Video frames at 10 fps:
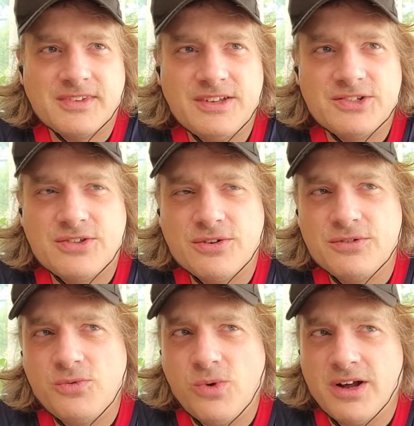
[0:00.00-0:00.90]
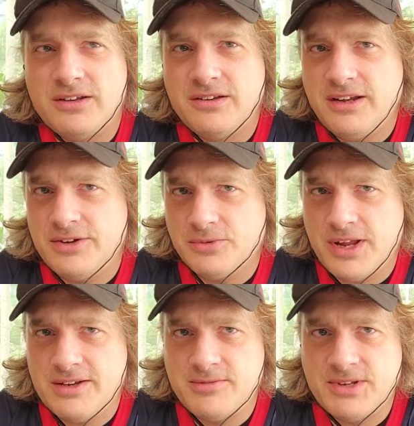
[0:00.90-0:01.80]
It's 3rd and 1, and
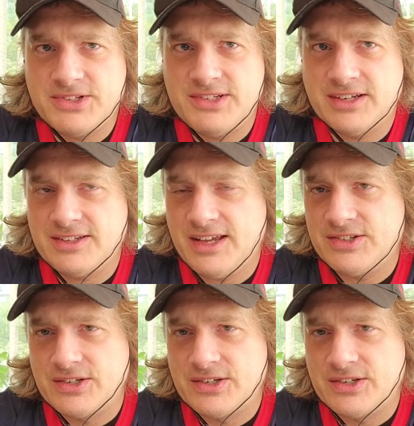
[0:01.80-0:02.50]
randomness dictates